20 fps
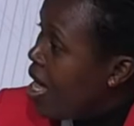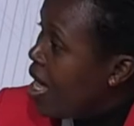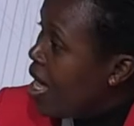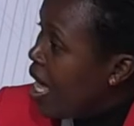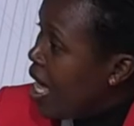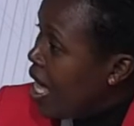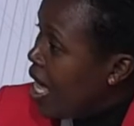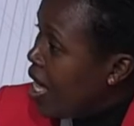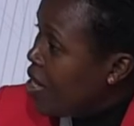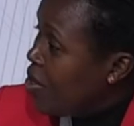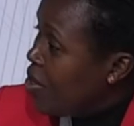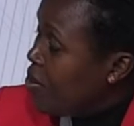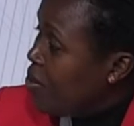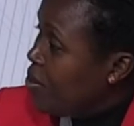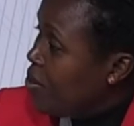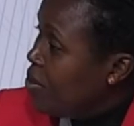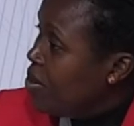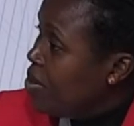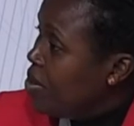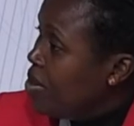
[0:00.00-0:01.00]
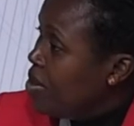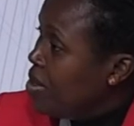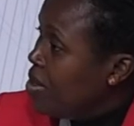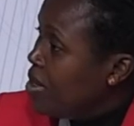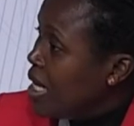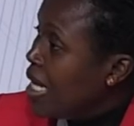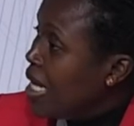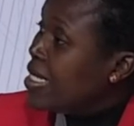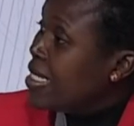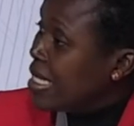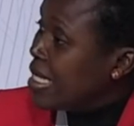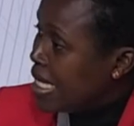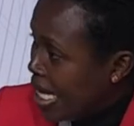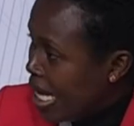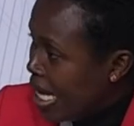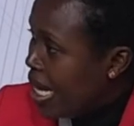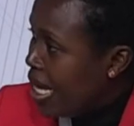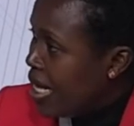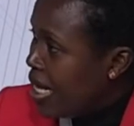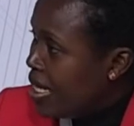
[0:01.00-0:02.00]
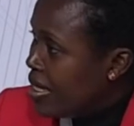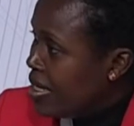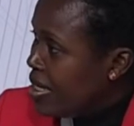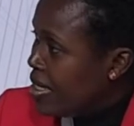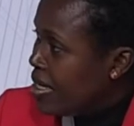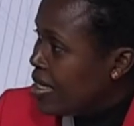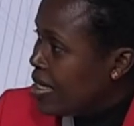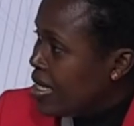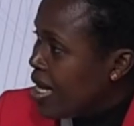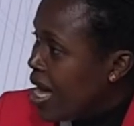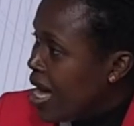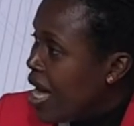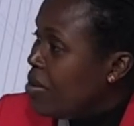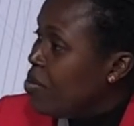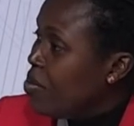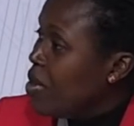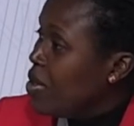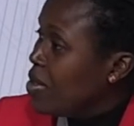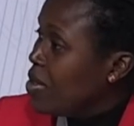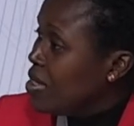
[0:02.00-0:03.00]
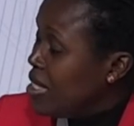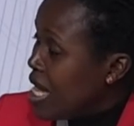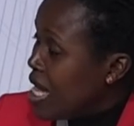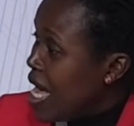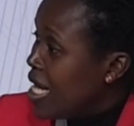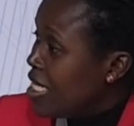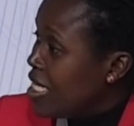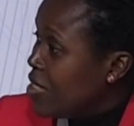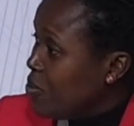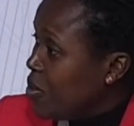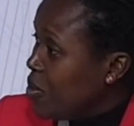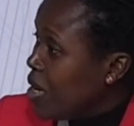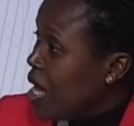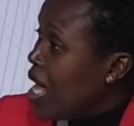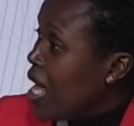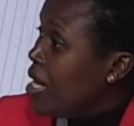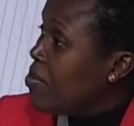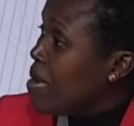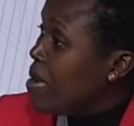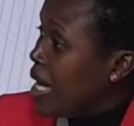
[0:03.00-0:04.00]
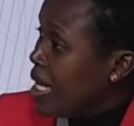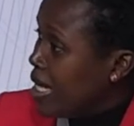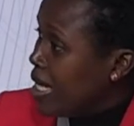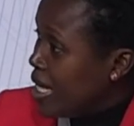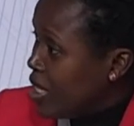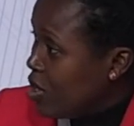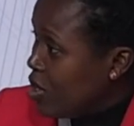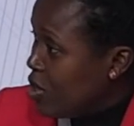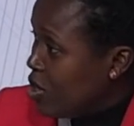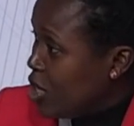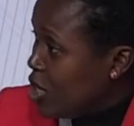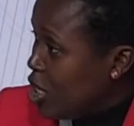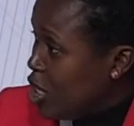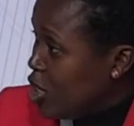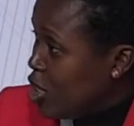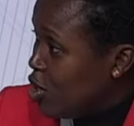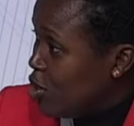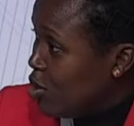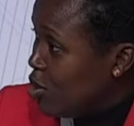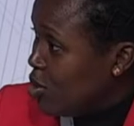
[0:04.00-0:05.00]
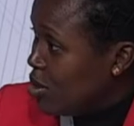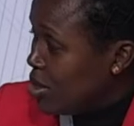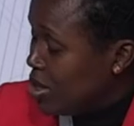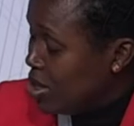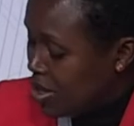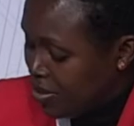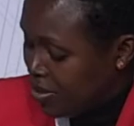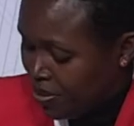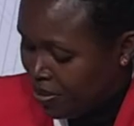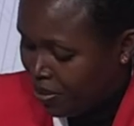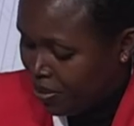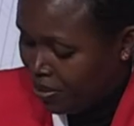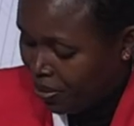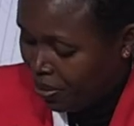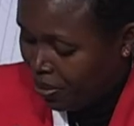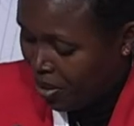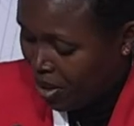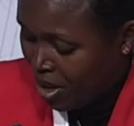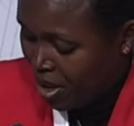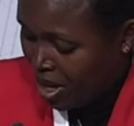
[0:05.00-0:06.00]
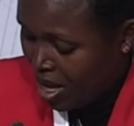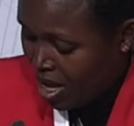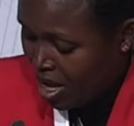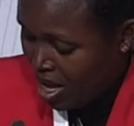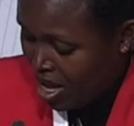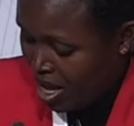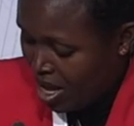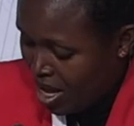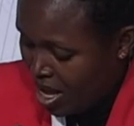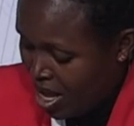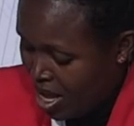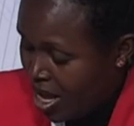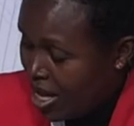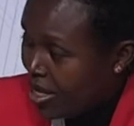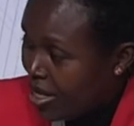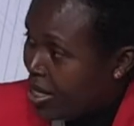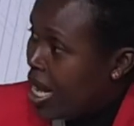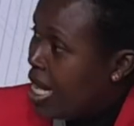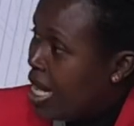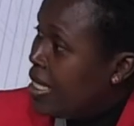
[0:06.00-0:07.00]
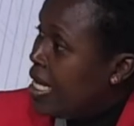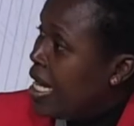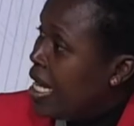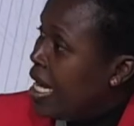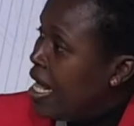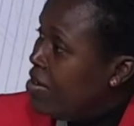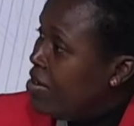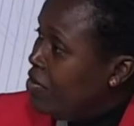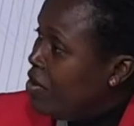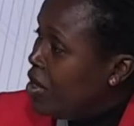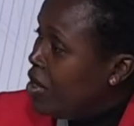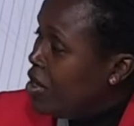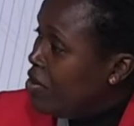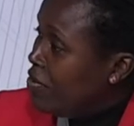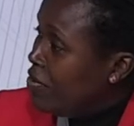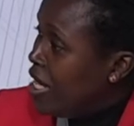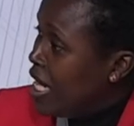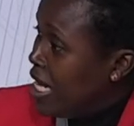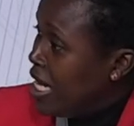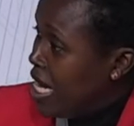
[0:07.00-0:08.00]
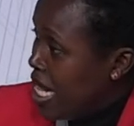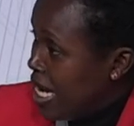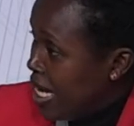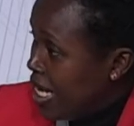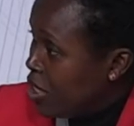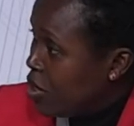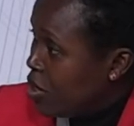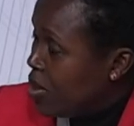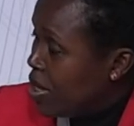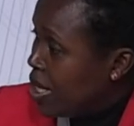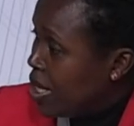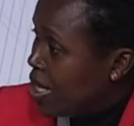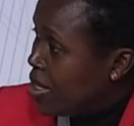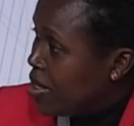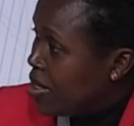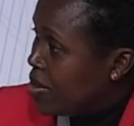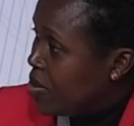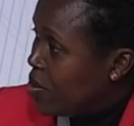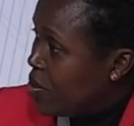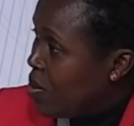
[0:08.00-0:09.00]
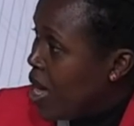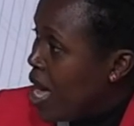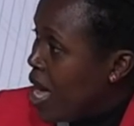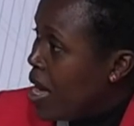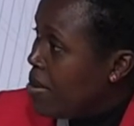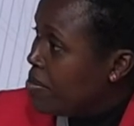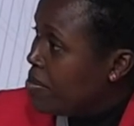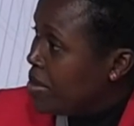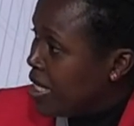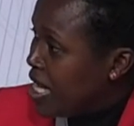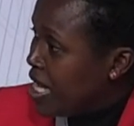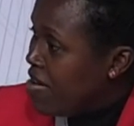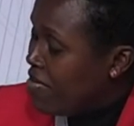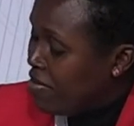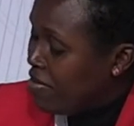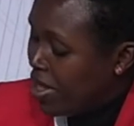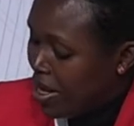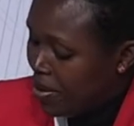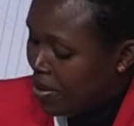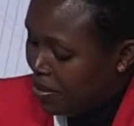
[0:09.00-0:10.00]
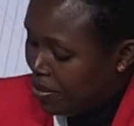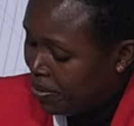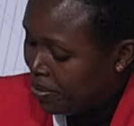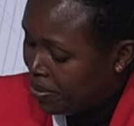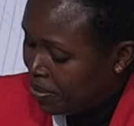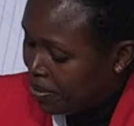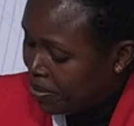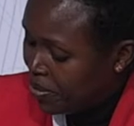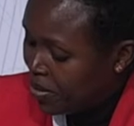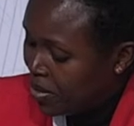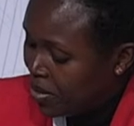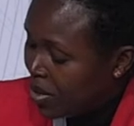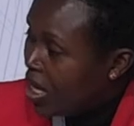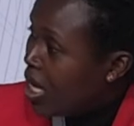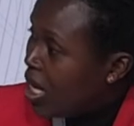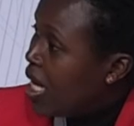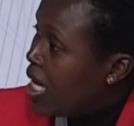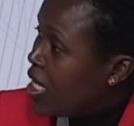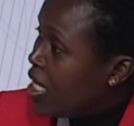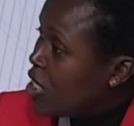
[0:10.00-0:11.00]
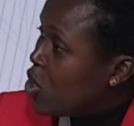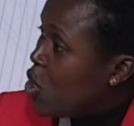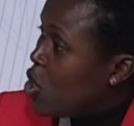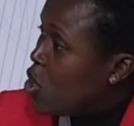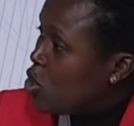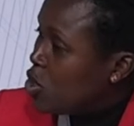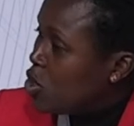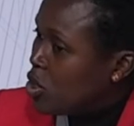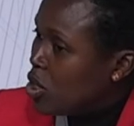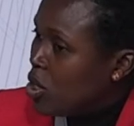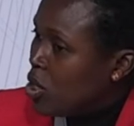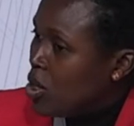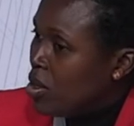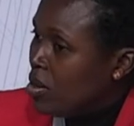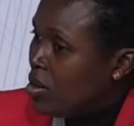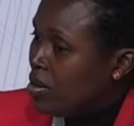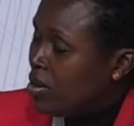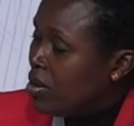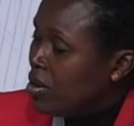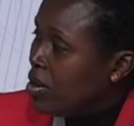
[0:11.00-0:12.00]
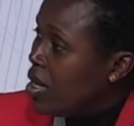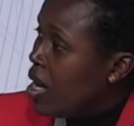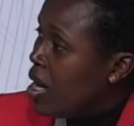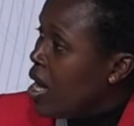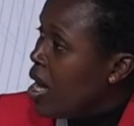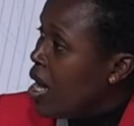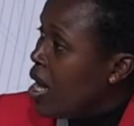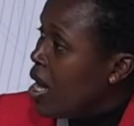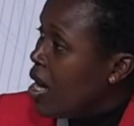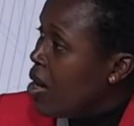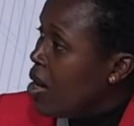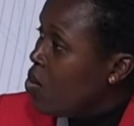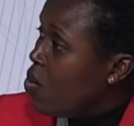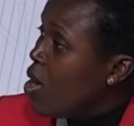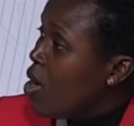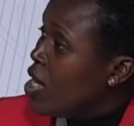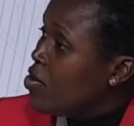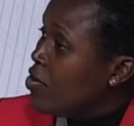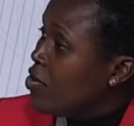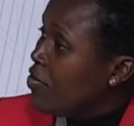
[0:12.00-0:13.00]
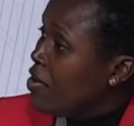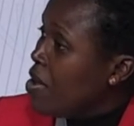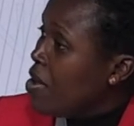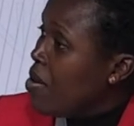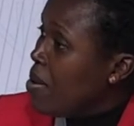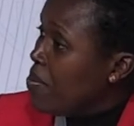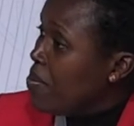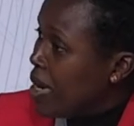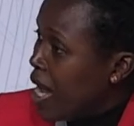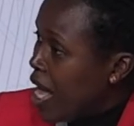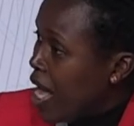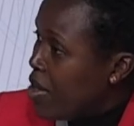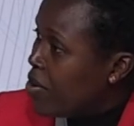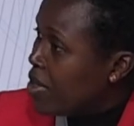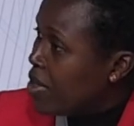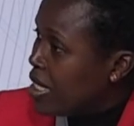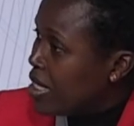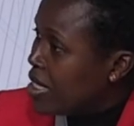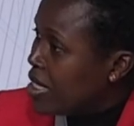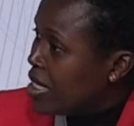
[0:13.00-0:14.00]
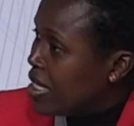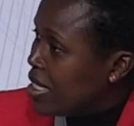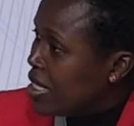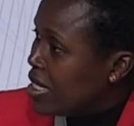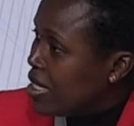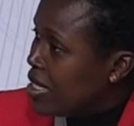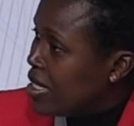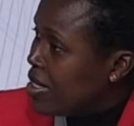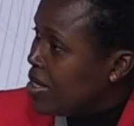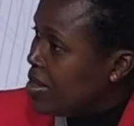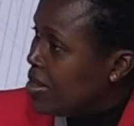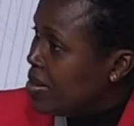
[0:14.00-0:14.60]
AU is keen about diaspora and migration issues. And at the level of the directorate where I'm serving, is also one of our priorities.